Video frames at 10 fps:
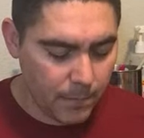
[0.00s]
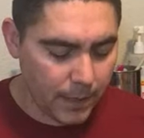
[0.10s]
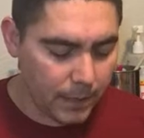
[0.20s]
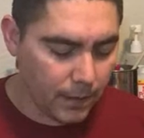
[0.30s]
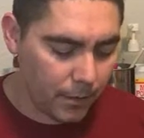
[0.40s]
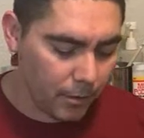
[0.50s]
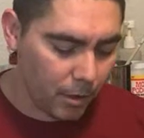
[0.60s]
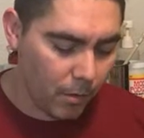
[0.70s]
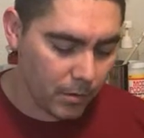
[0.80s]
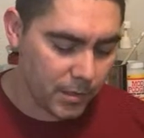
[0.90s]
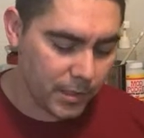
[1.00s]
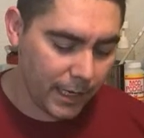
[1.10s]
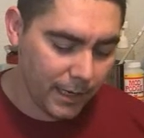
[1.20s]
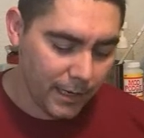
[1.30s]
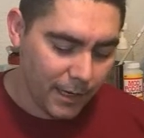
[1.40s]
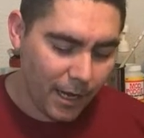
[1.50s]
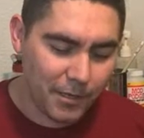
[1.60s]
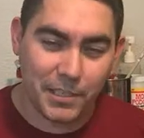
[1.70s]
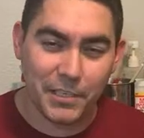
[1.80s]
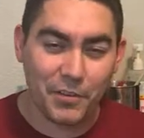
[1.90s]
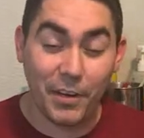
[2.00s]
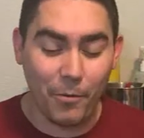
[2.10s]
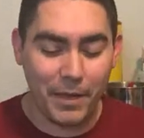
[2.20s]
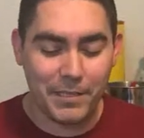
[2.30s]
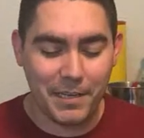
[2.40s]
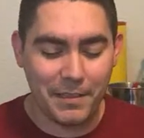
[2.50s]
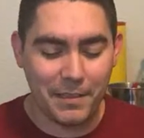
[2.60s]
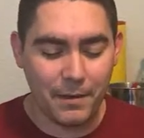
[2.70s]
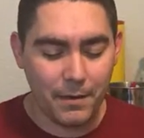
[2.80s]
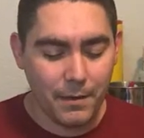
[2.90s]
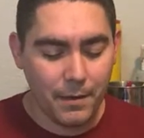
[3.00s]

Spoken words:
about it, oh no, it won't stay. Just gonna try to wedge it in there.